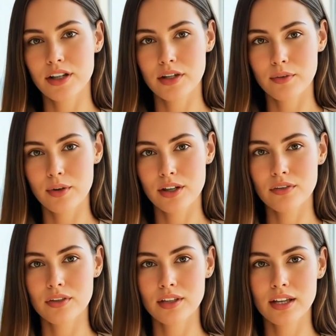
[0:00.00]
the same
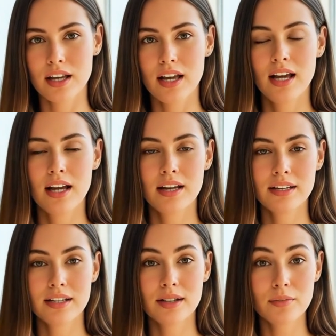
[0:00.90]
ones that kept her
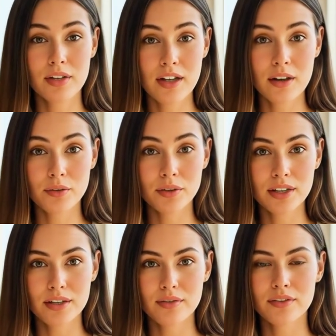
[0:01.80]
pastries fresh without
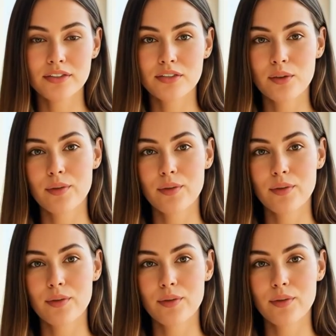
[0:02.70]
chemicals,